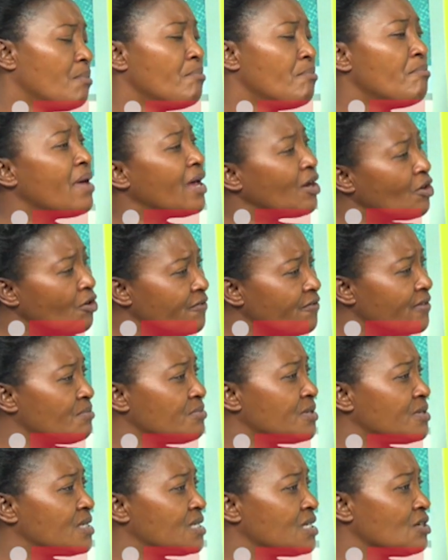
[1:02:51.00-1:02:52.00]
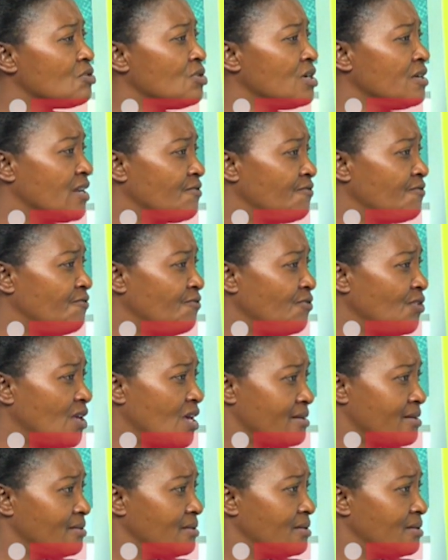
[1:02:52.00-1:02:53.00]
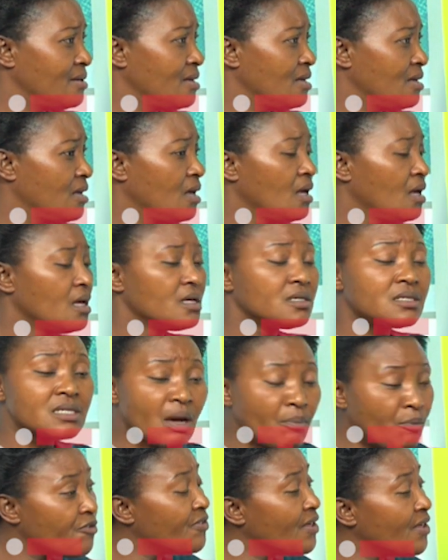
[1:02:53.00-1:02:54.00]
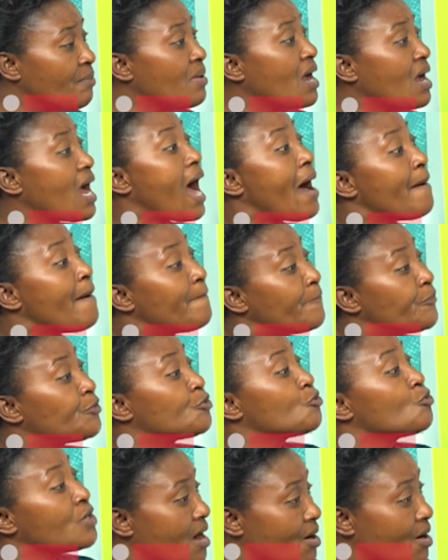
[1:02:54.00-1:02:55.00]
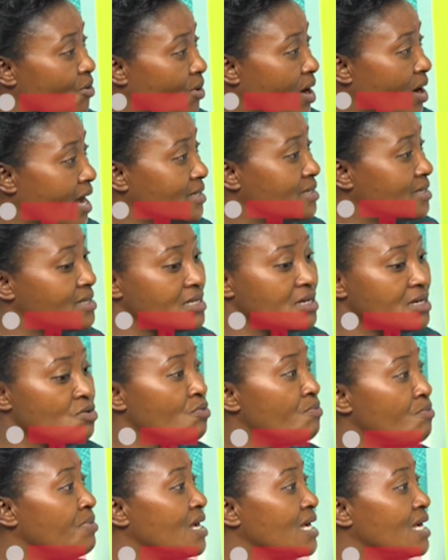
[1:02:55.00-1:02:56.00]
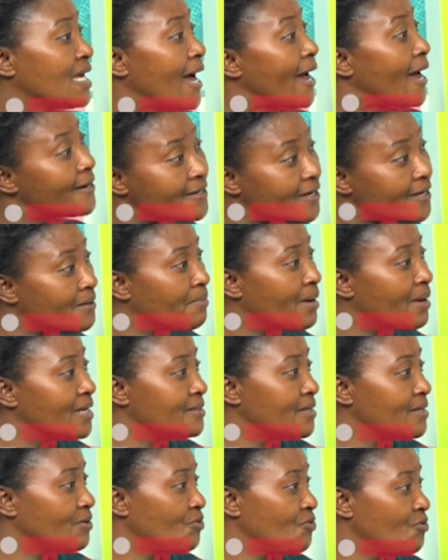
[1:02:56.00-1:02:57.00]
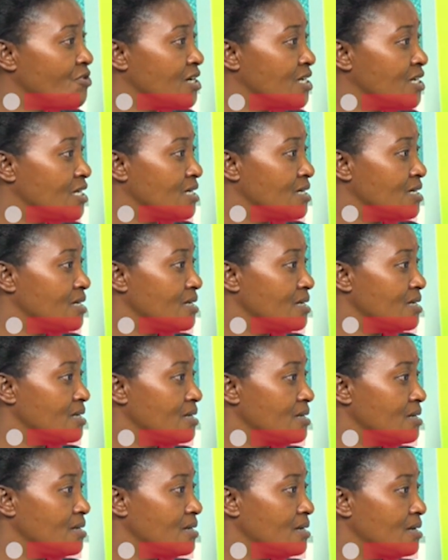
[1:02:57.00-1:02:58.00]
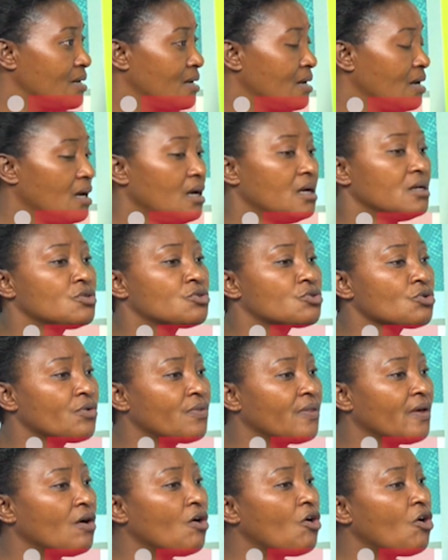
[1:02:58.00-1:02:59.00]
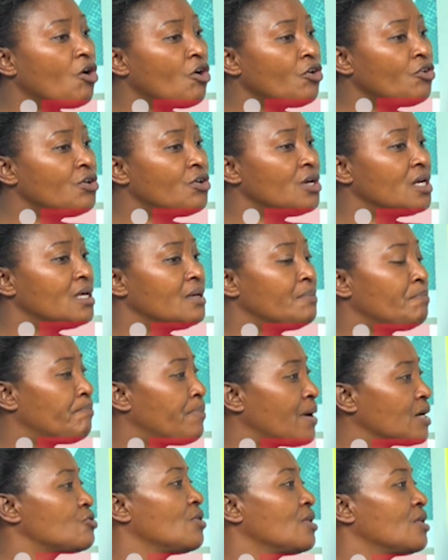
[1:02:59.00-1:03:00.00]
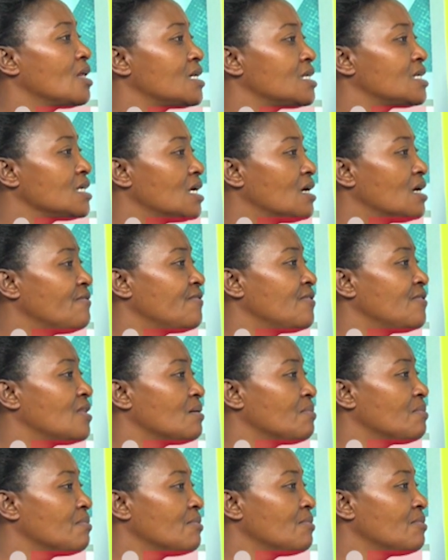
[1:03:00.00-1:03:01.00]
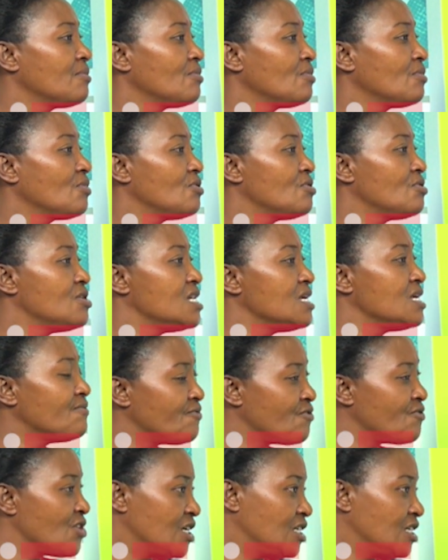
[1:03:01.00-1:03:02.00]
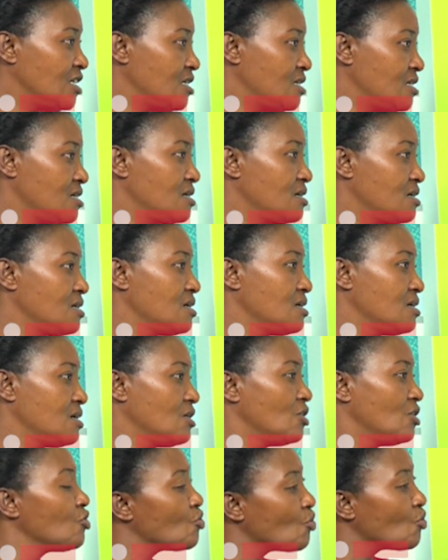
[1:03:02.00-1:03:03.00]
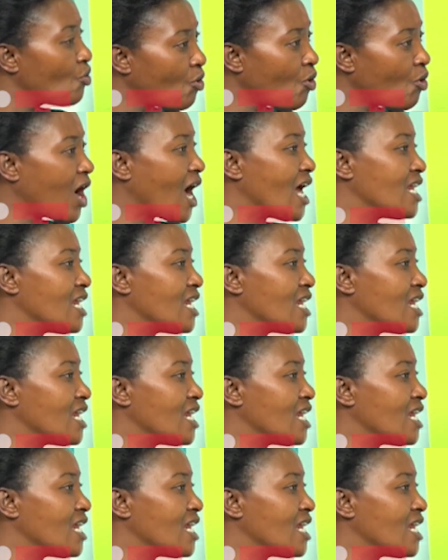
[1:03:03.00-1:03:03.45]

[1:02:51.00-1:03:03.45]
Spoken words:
Many of them still live in fear. Some of them up to now are still being hunted by security. So the only person that gave them leverage to go